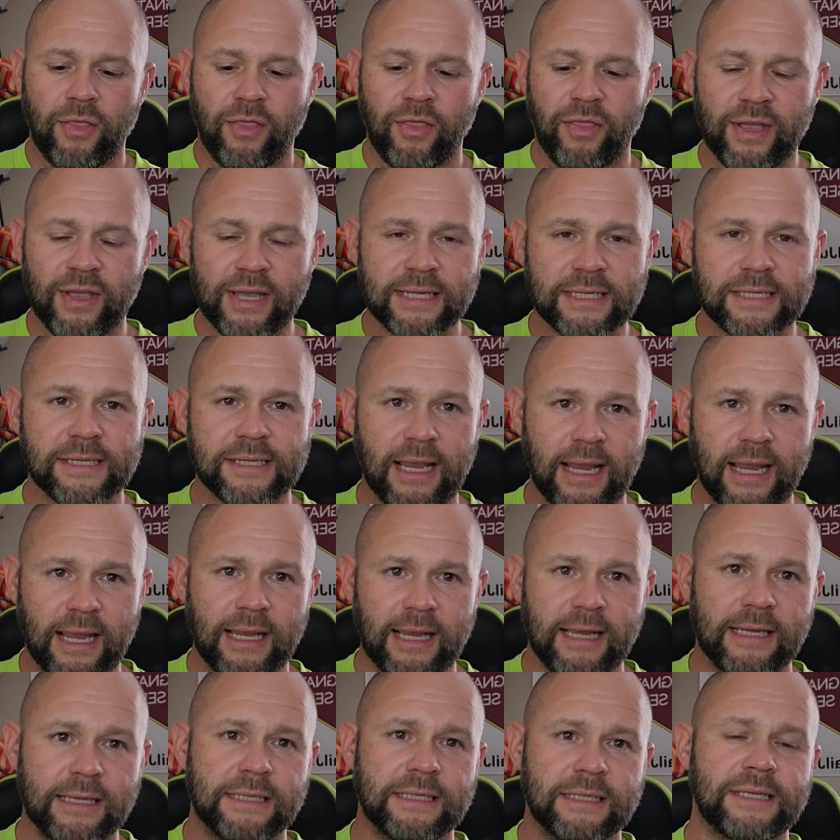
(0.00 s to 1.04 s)
This
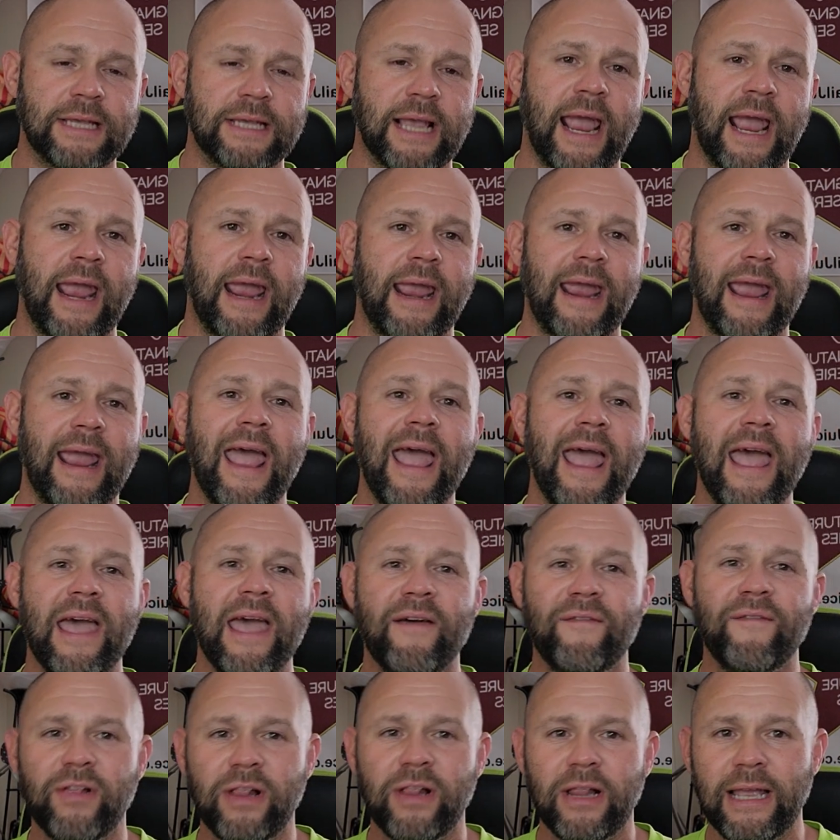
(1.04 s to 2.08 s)
is a
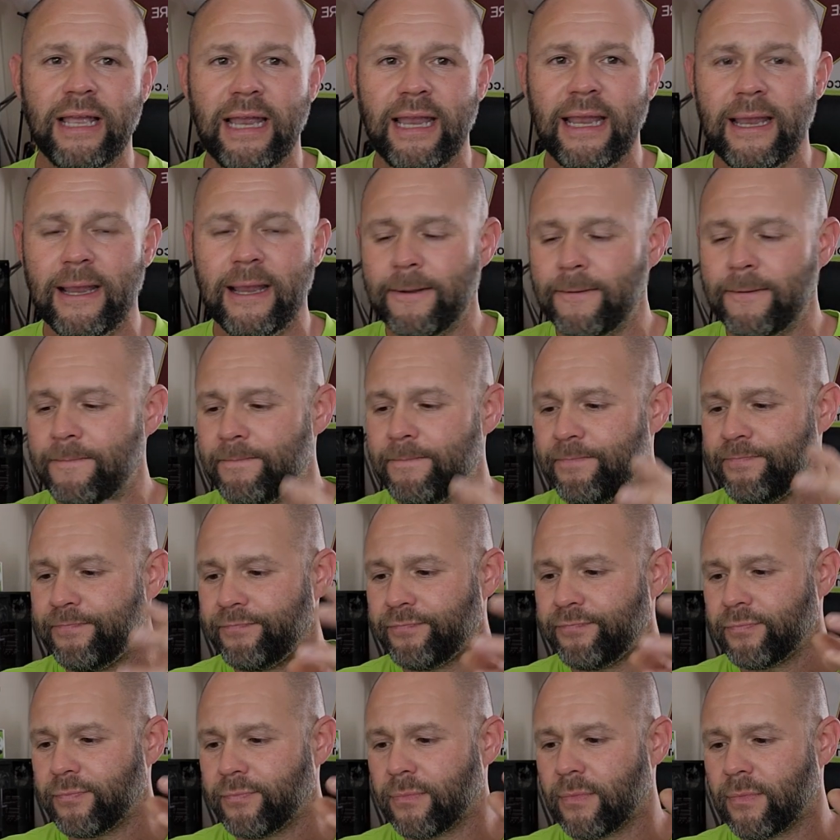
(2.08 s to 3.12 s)
heavily
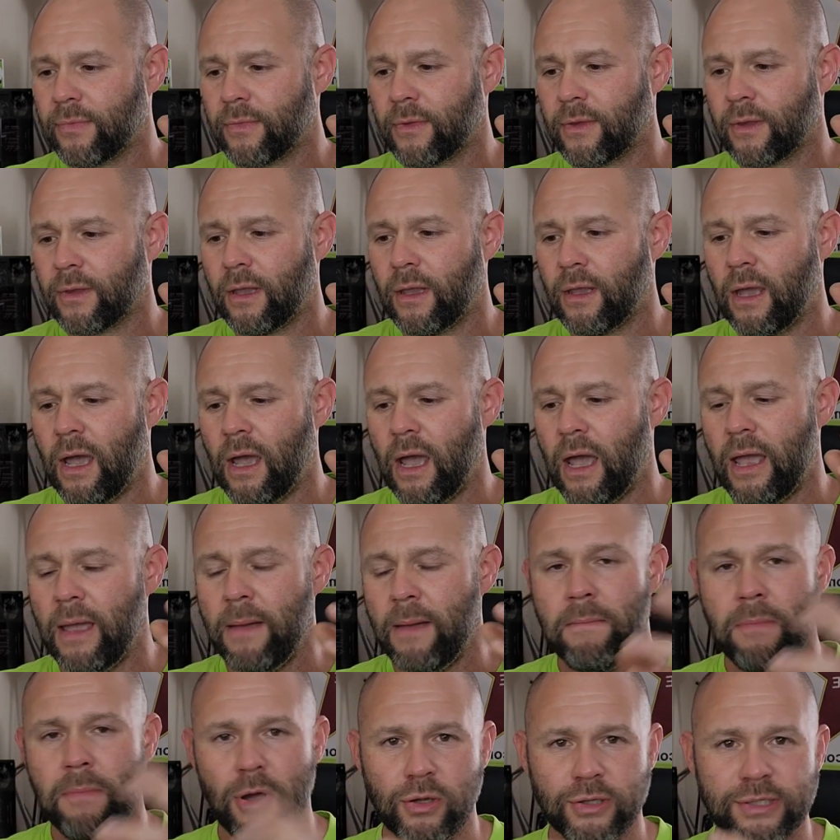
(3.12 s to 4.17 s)

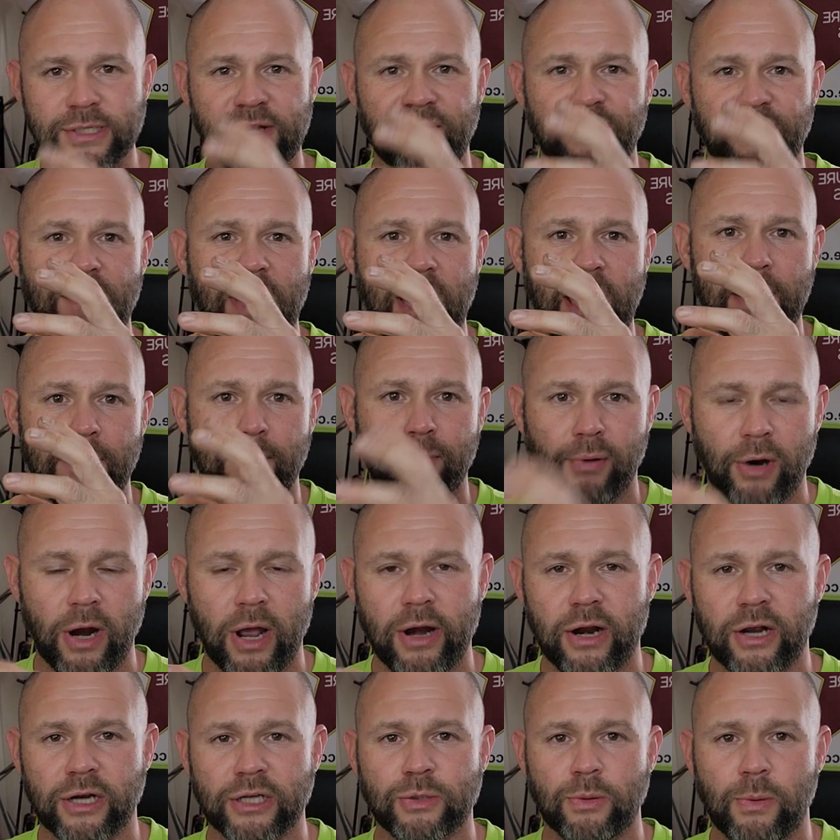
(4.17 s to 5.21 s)
emulsified
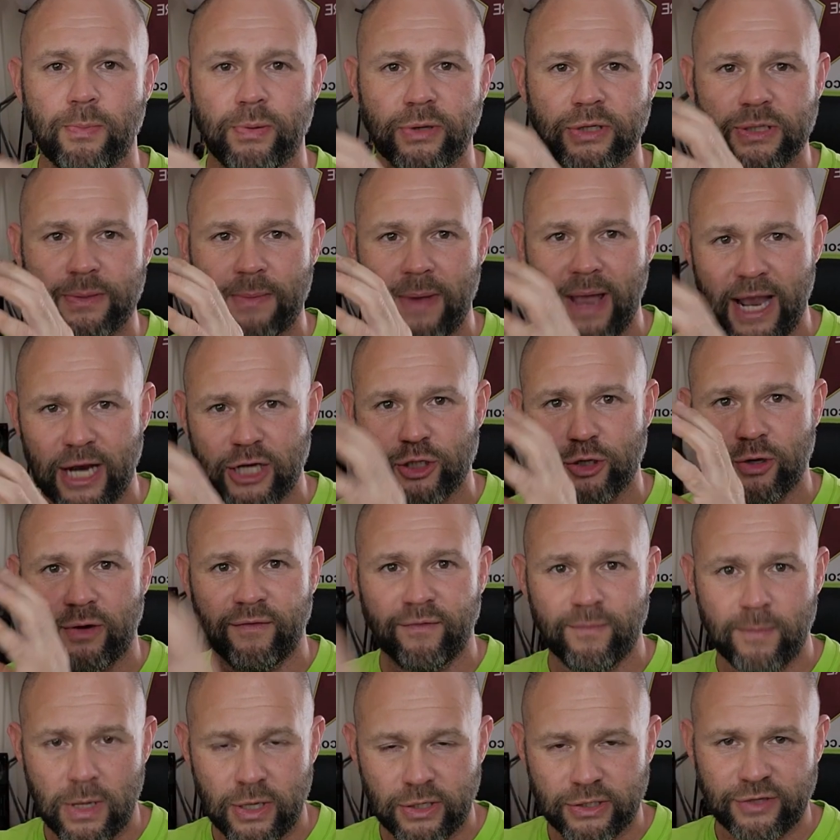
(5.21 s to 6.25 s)
products. We put some extra
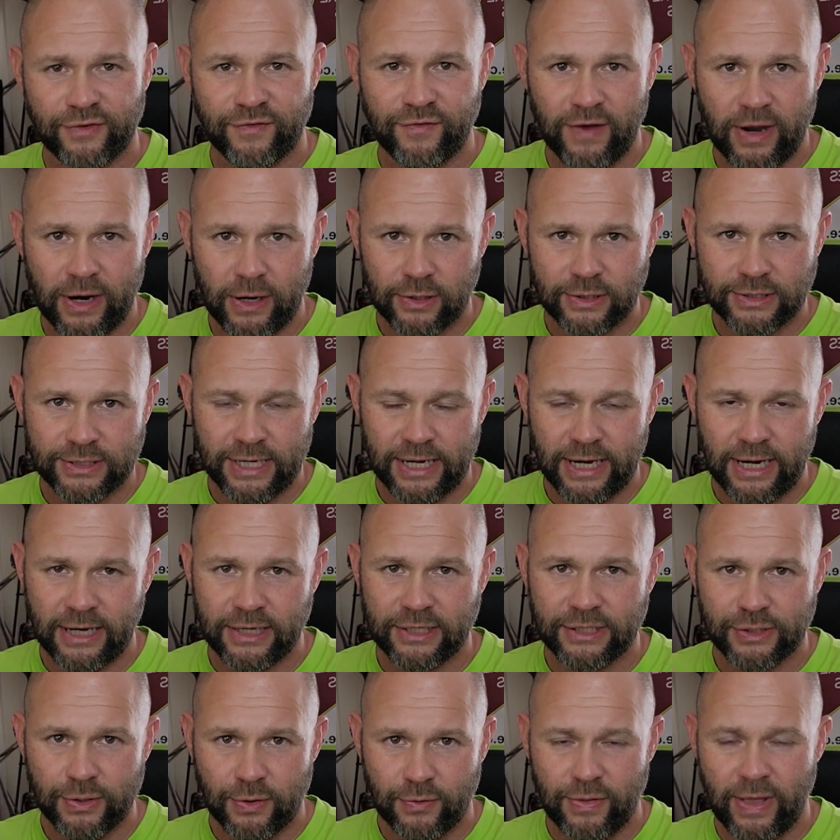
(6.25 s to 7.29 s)
emulsifiers in
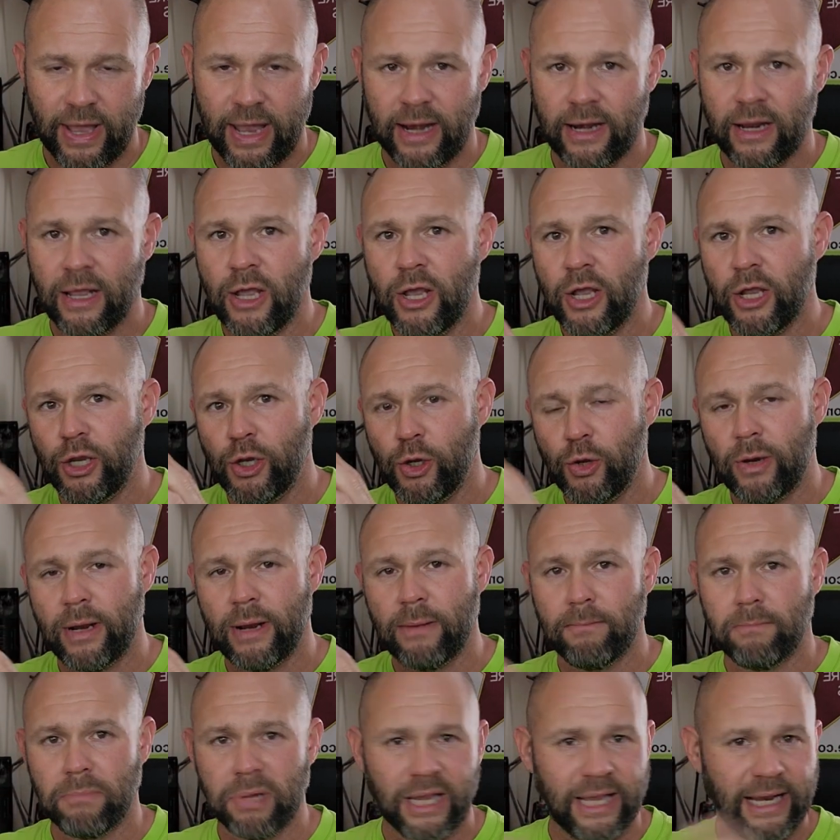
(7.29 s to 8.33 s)
it so that you
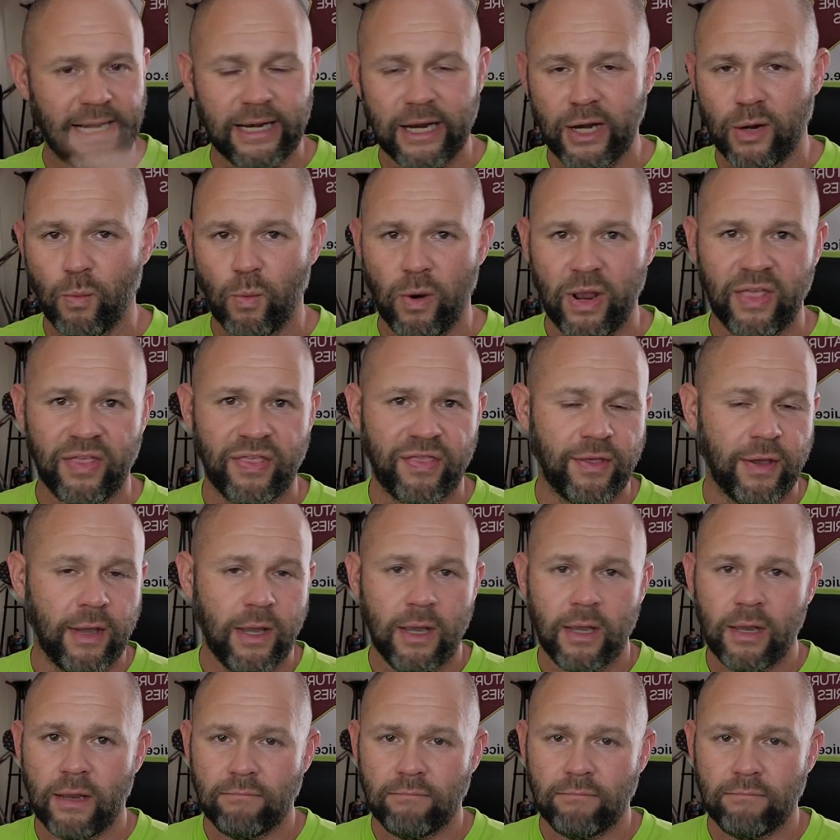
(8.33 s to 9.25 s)
can blend it with